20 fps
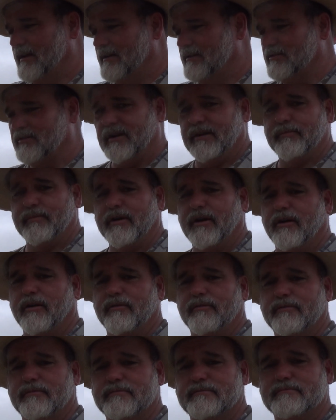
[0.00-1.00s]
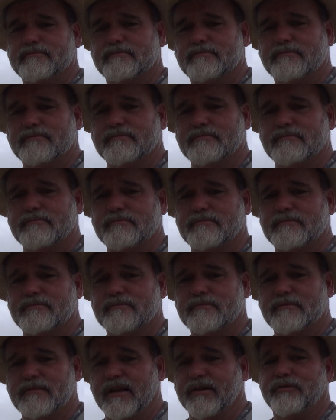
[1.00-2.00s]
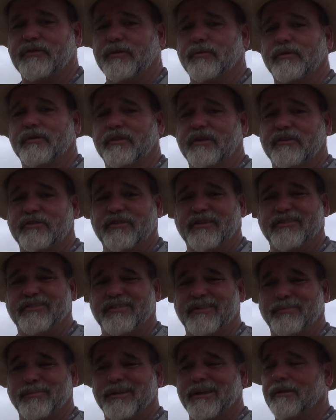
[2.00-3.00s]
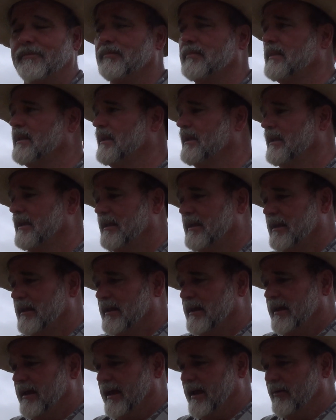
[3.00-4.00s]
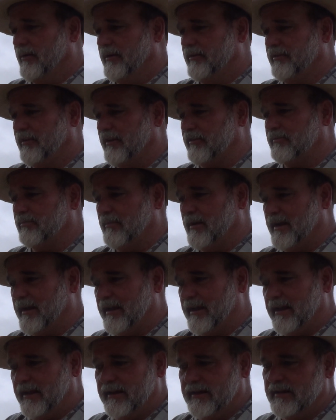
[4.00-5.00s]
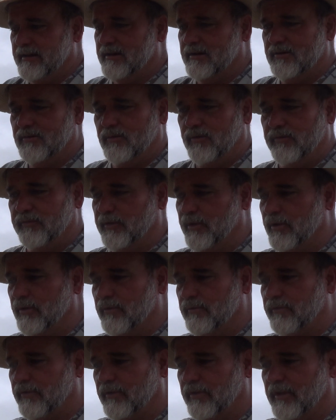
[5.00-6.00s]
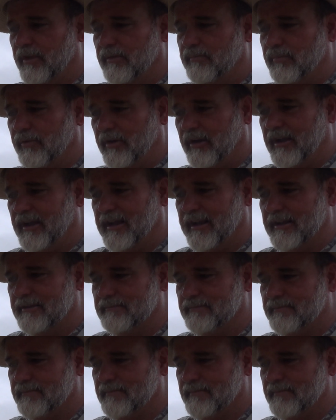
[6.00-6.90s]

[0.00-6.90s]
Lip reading: Trying to be all nifty with these things, I'm not. Anyways, that's my review for the Perahna.